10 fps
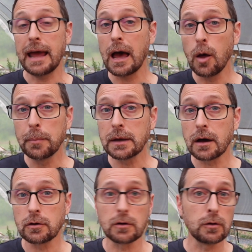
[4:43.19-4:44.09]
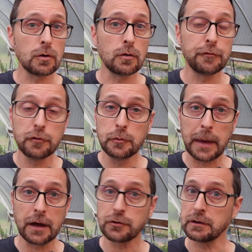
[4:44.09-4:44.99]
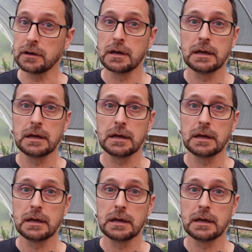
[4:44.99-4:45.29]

helping out your local food pantry.